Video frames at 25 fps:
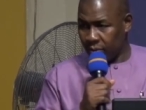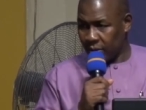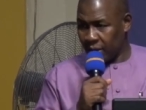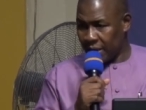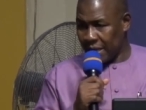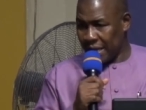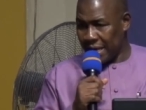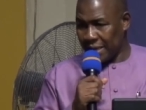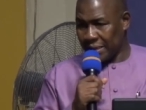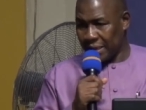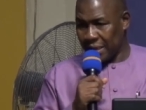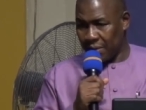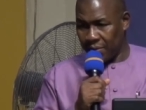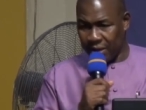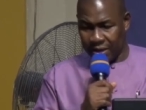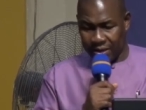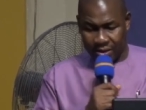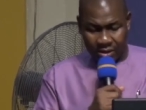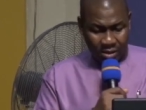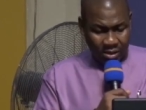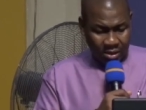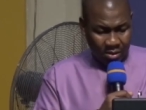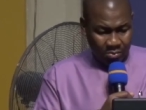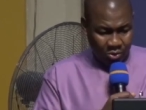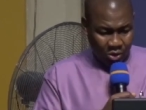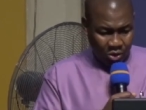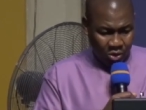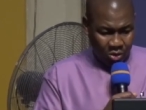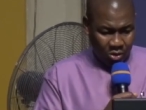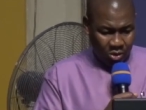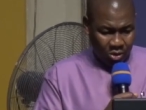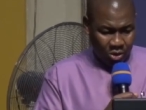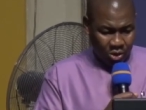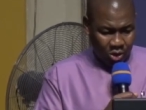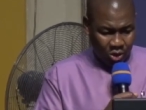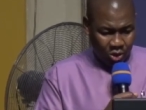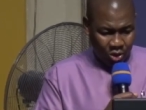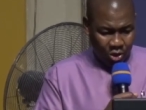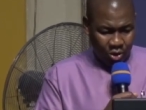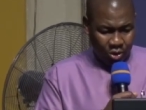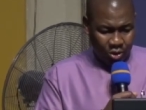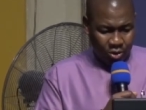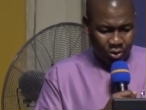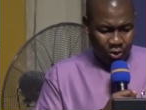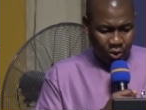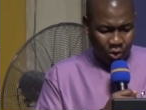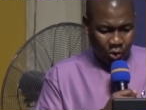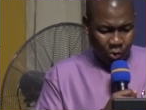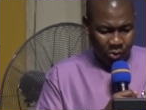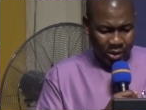That's our scripture.
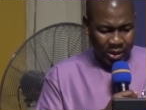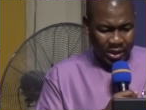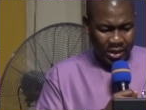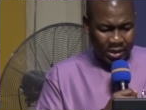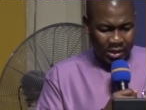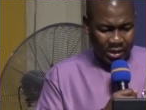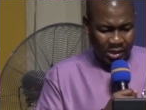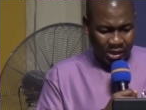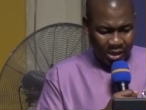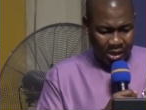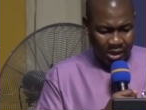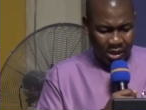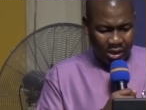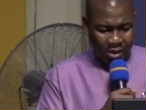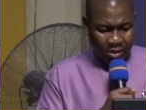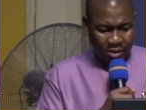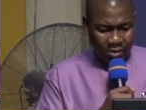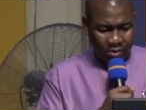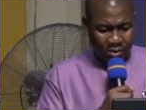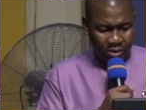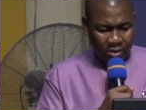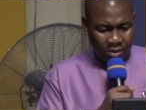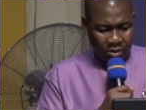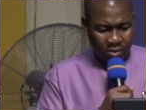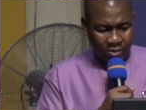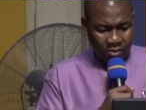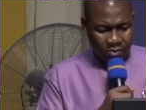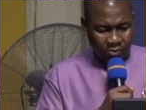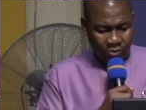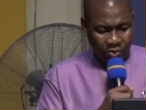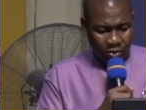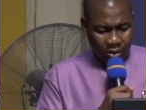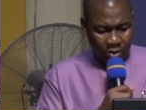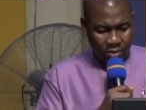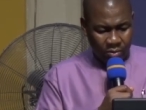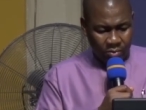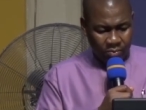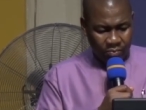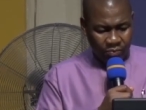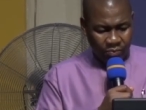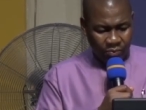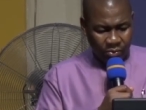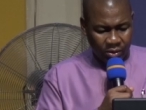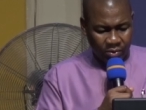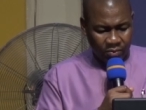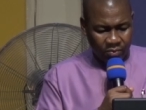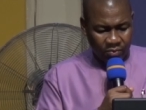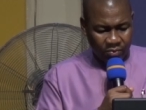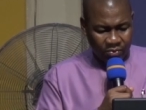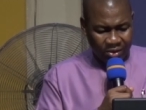John 20 from
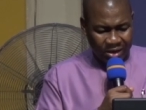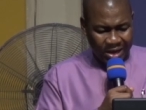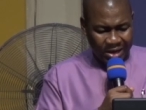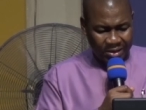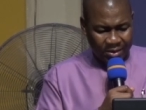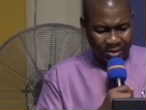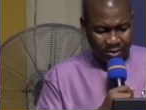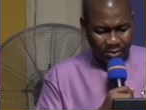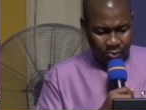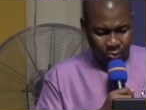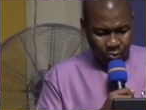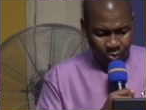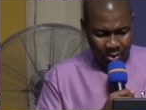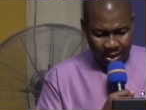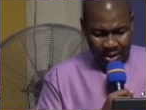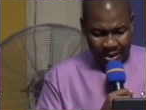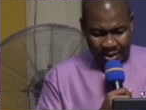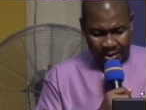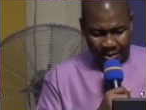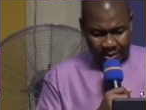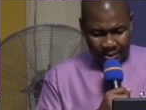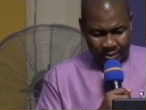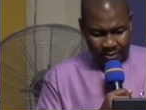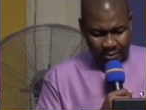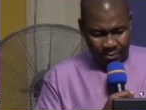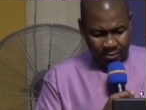verse 1.